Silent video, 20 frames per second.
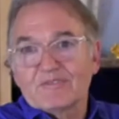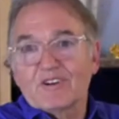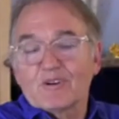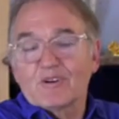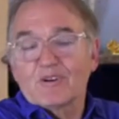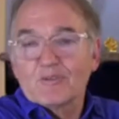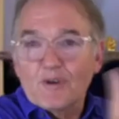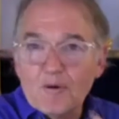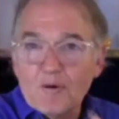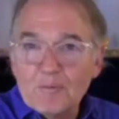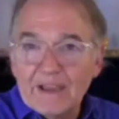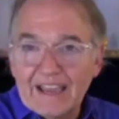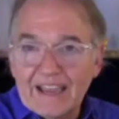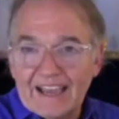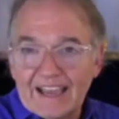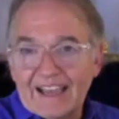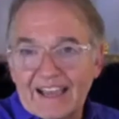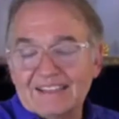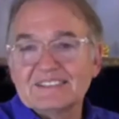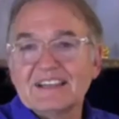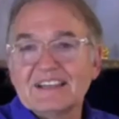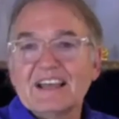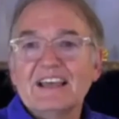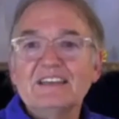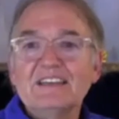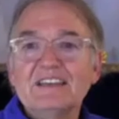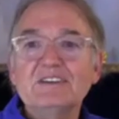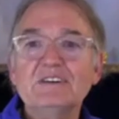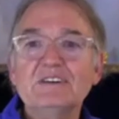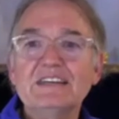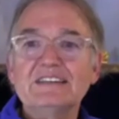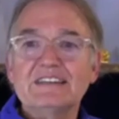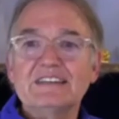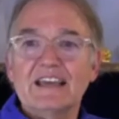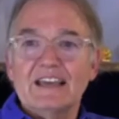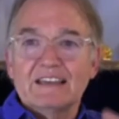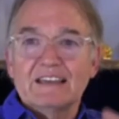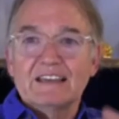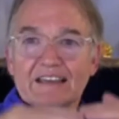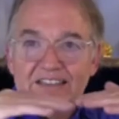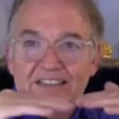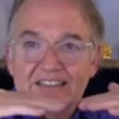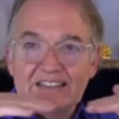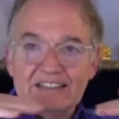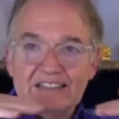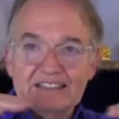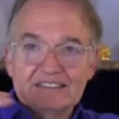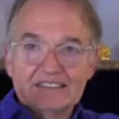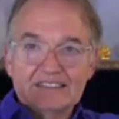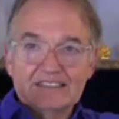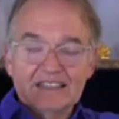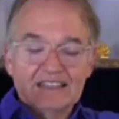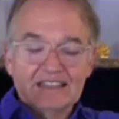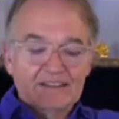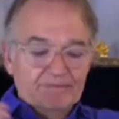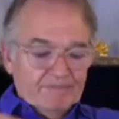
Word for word: For romance, she needs to